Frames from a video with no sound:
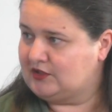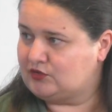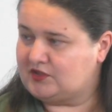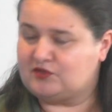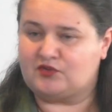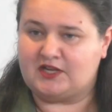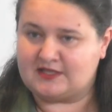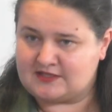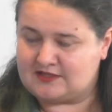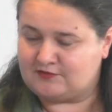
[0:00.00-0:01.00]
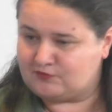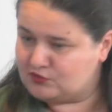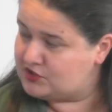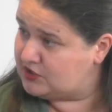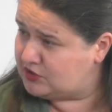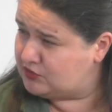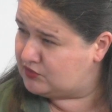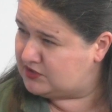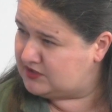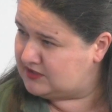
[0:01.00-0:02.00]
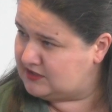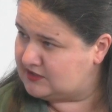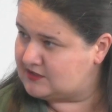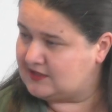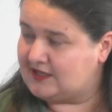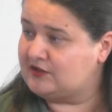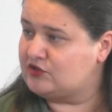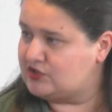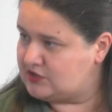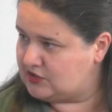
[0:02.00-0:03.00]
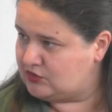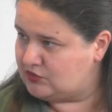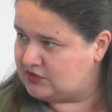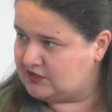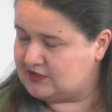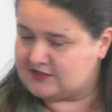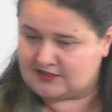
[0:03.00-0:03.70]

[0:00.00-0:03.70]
to address the food security needs, energy security needs.